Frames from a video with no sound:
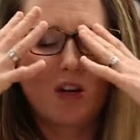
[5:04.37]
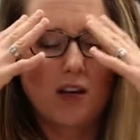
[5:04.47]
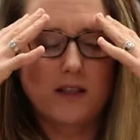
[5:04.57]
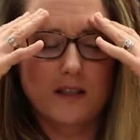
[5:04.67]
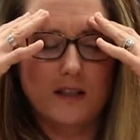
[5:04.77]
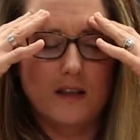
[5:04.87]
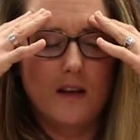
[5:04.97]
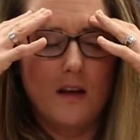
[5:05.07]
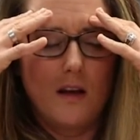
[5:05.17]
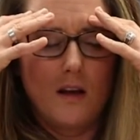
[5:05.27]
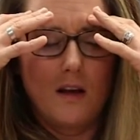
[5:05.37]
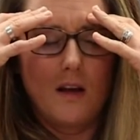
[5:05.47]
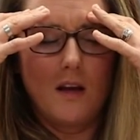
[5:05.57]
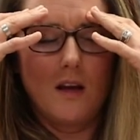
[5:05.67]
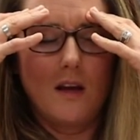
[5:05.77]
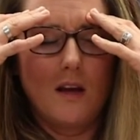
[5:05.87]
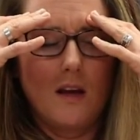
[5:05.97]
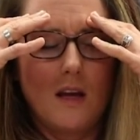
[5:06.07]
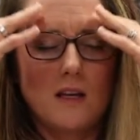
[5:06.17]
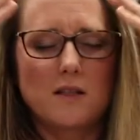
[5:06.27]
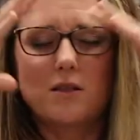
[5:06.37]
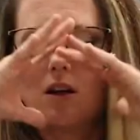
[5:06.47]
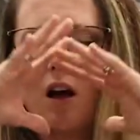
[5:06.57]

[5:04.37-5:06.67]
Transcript: just, it's